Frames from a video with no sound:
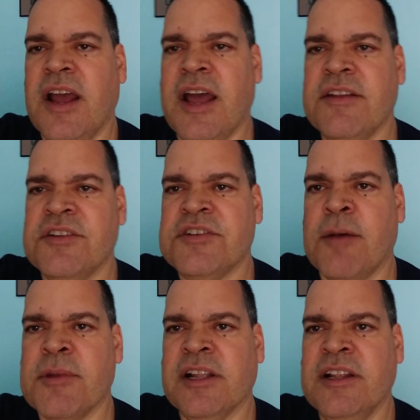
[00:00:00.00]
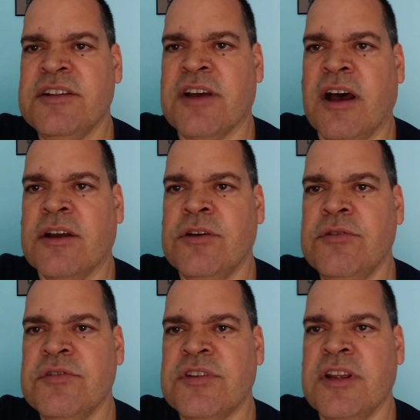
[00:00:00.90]
And then Tom McClintock,
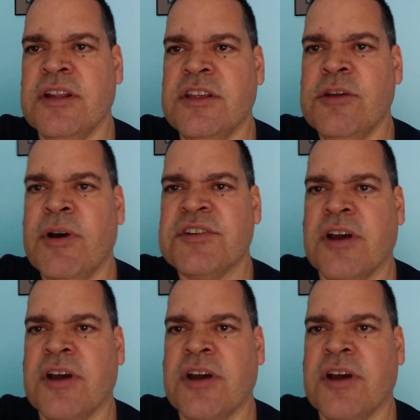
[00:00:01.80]
who's in the U.S.